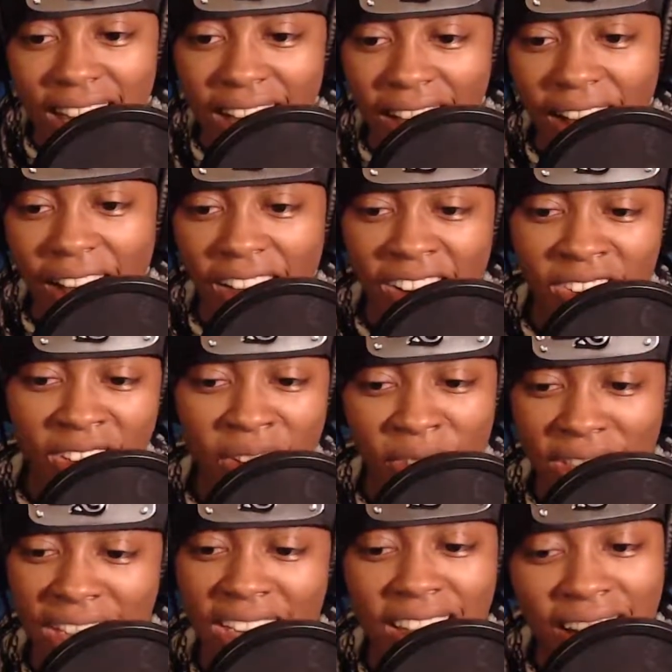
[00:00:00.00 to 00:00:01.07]

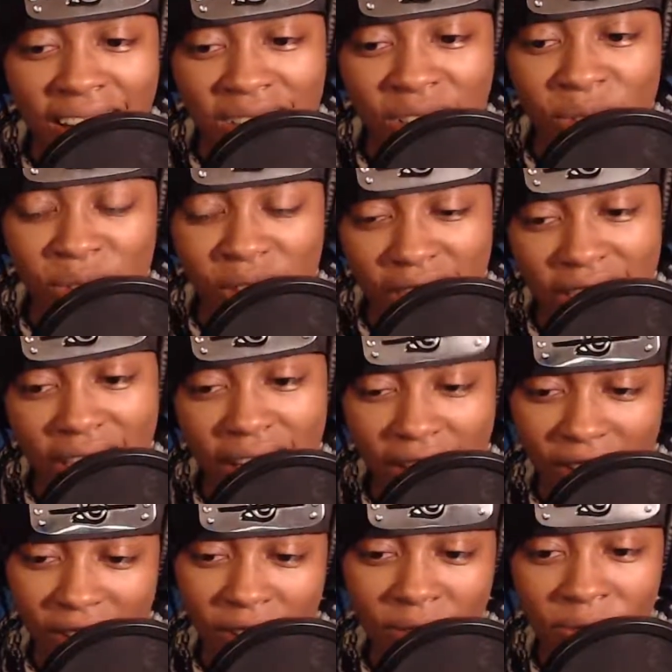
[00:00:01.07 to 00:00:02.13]
everything that I do for the
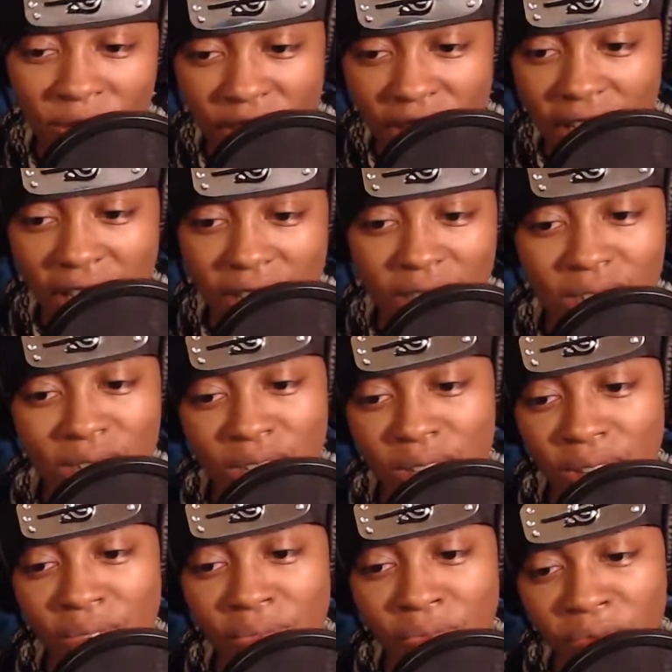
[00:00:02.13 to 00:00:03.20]
channel is
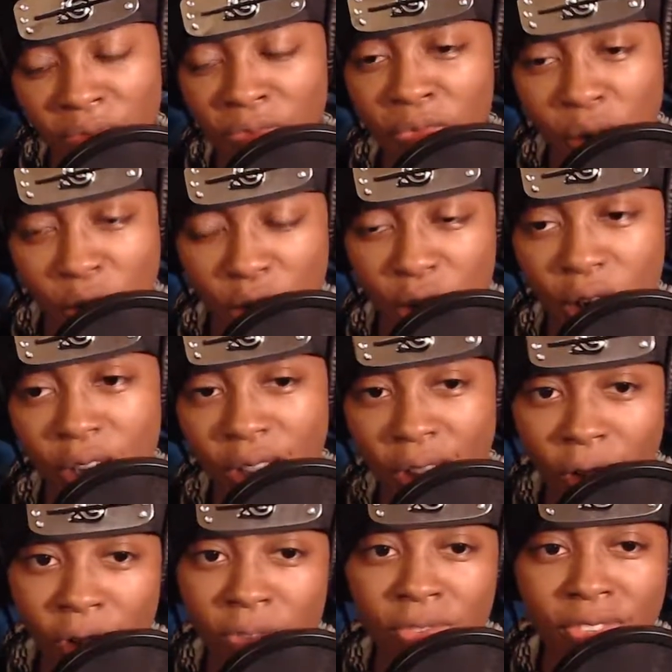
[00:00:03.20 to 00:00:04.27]
for
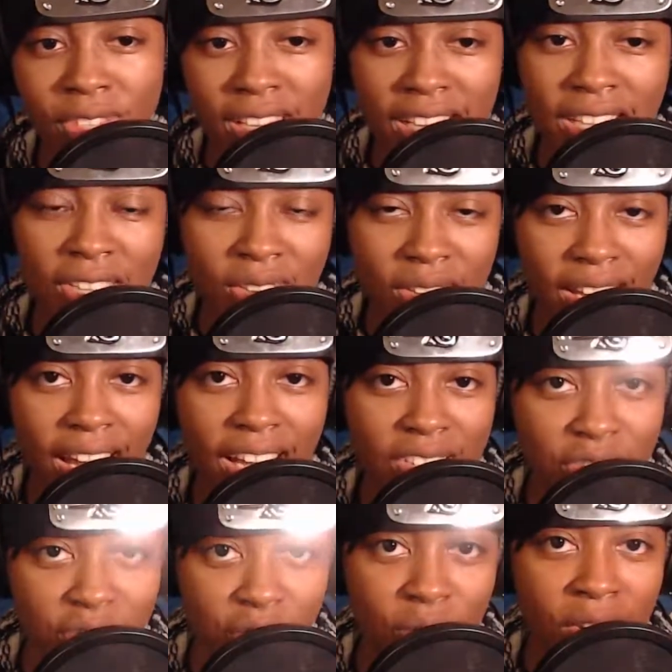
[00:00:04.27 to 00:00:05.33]
hopefully you guys
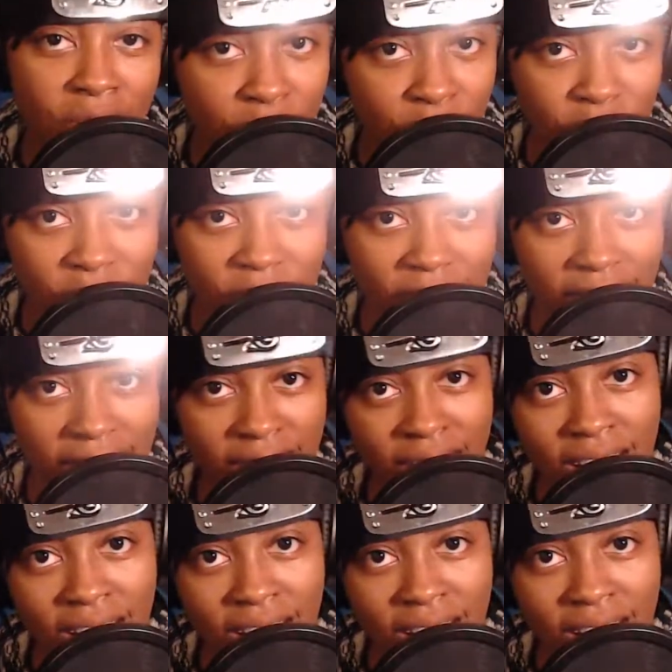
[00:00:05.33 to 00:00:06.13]
to enjoy.